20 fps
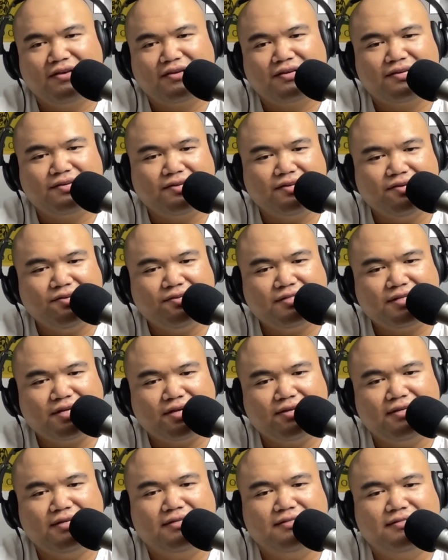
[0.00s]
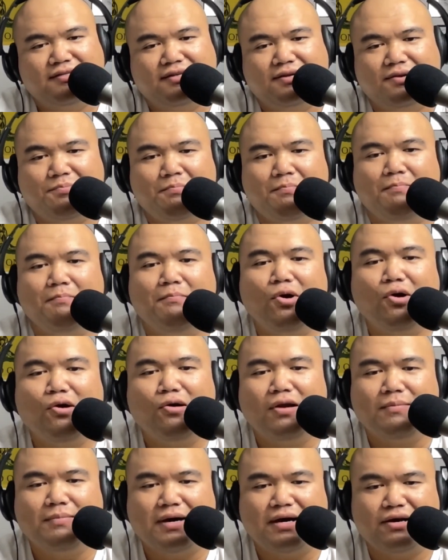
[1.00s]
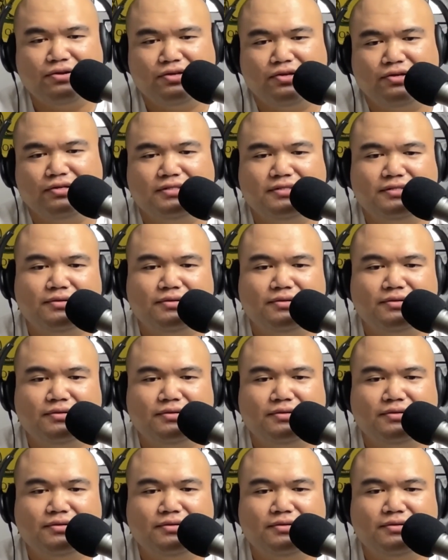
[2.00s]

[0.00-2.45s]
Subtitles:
could you tell us more about your